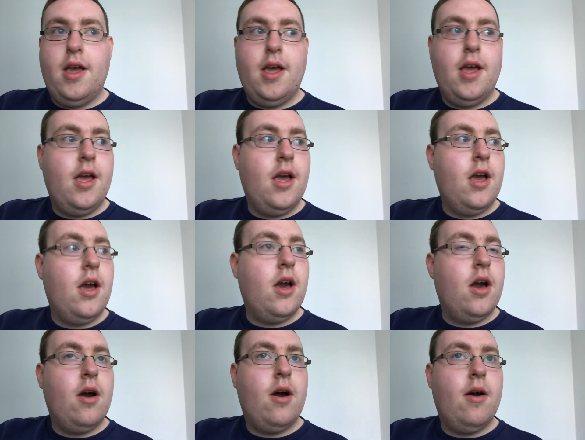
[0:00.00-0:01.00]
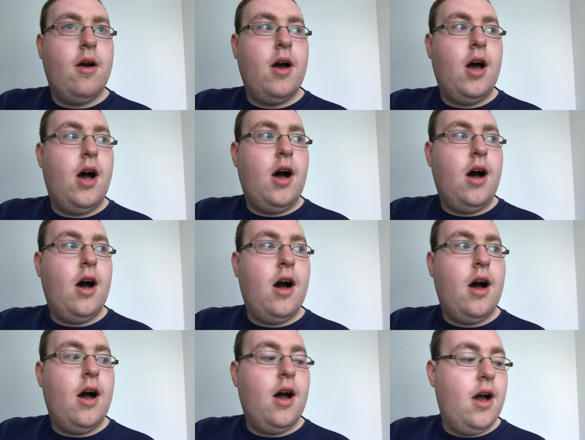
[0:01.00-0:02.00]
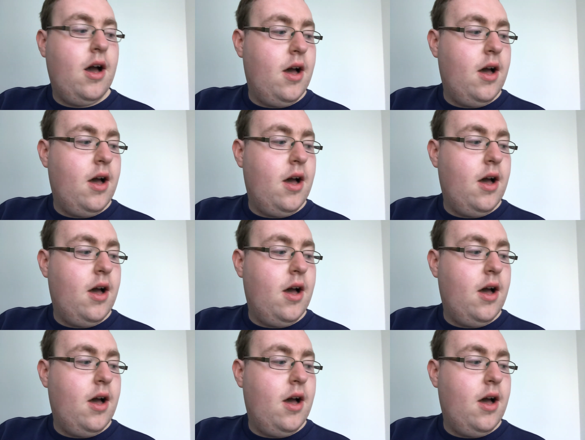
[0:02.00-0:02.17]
Nothing is said.